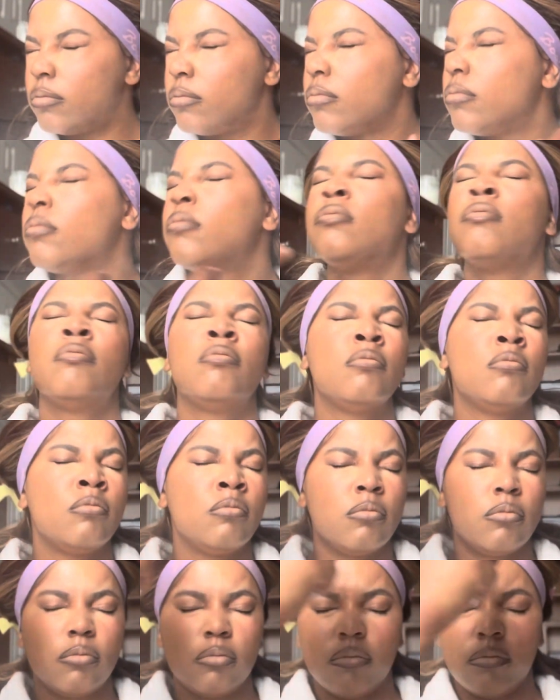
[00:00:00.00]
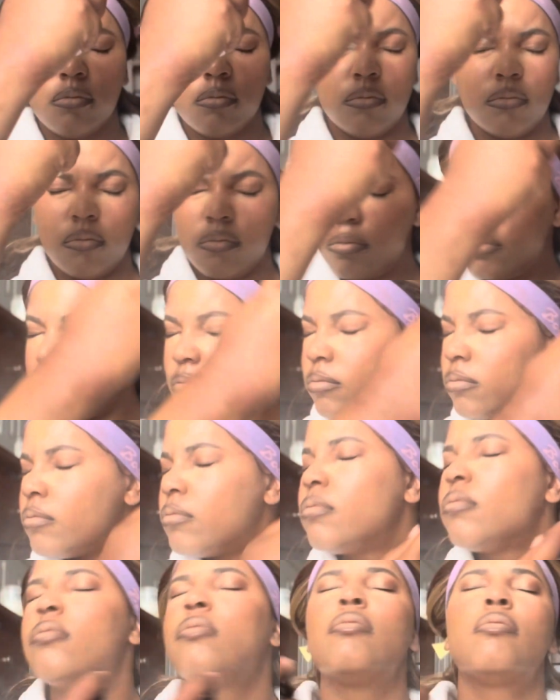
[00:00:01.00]
do. And
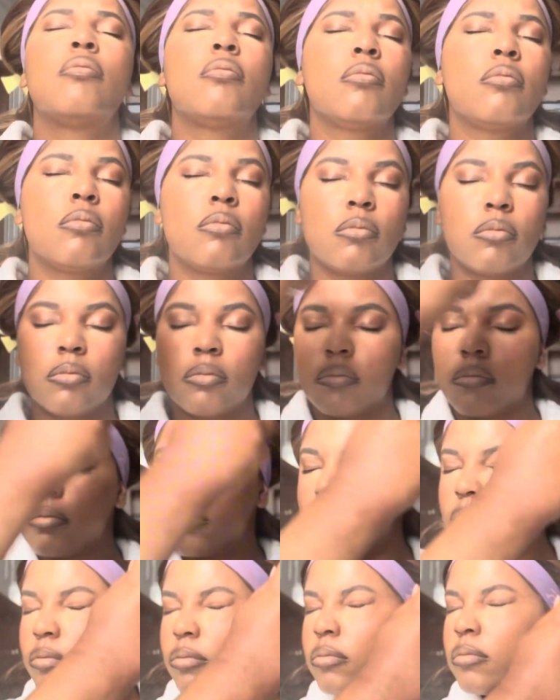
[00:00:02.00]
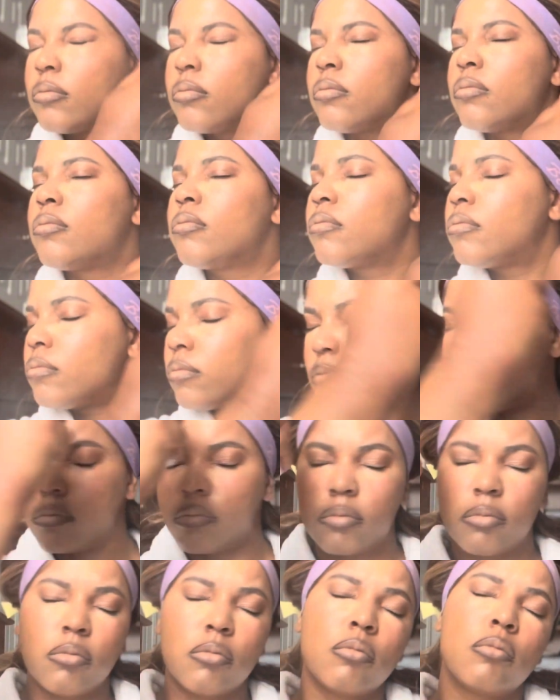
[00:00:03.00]
this spray is very
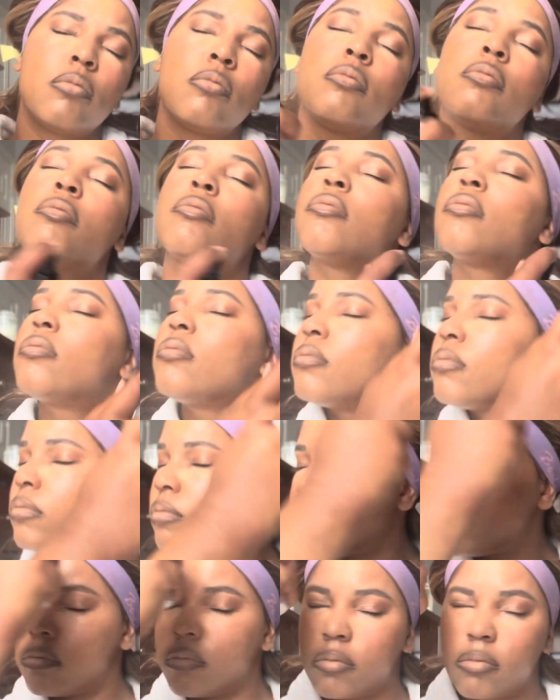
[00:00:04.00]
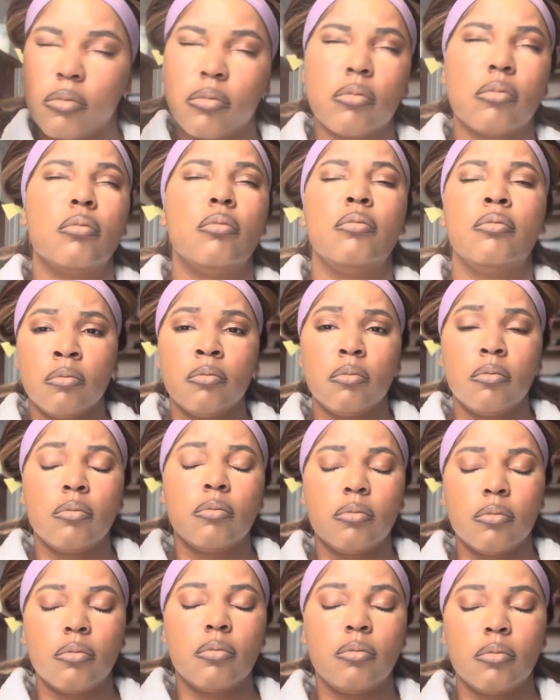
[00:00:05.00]
highly recommended. It's a Milani
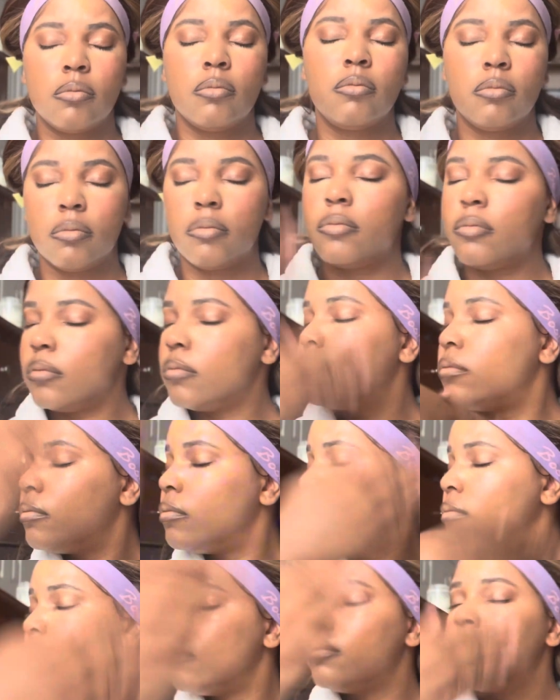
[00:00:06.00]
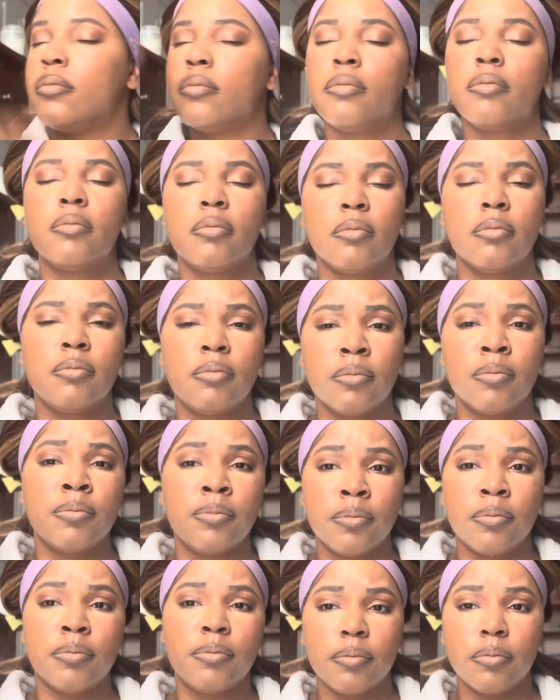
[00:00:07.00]
Dewy spray, and I got it from Amazon
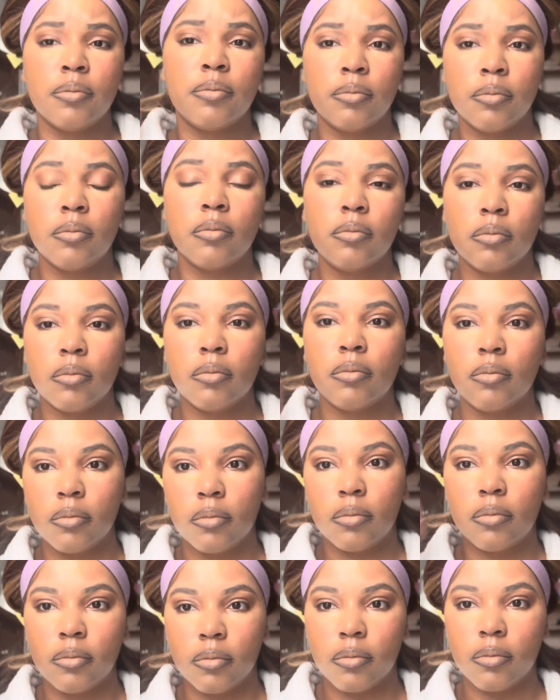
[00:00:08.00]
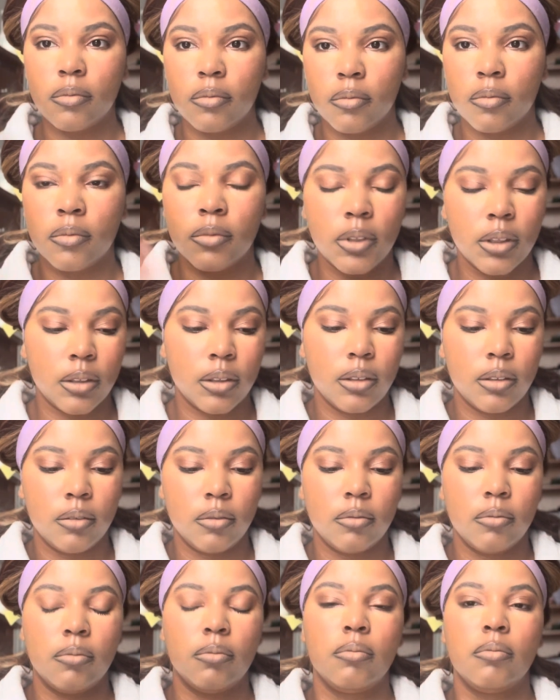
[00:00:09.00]
for a very affordable price,
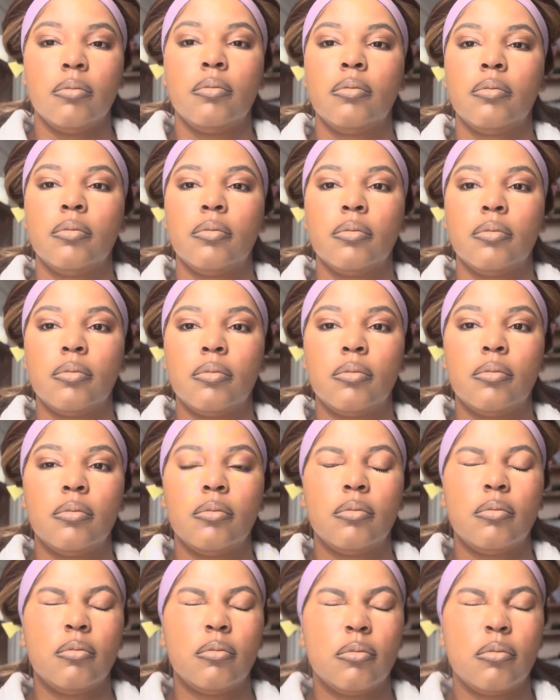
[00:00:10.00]
under $10,